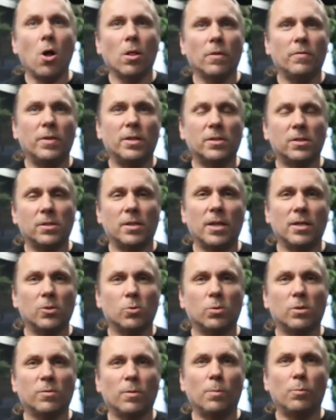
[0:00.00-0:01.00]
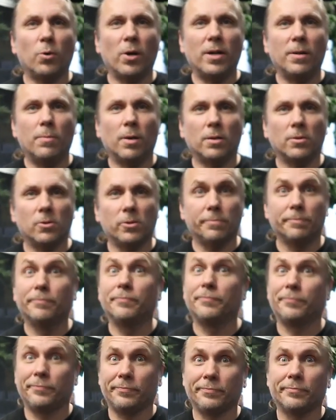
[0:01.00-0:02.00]
all of his skits was Brady Bunch.
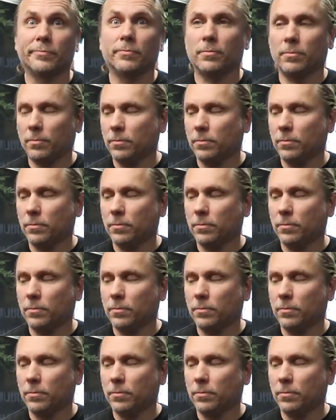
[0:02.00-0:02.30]
Really?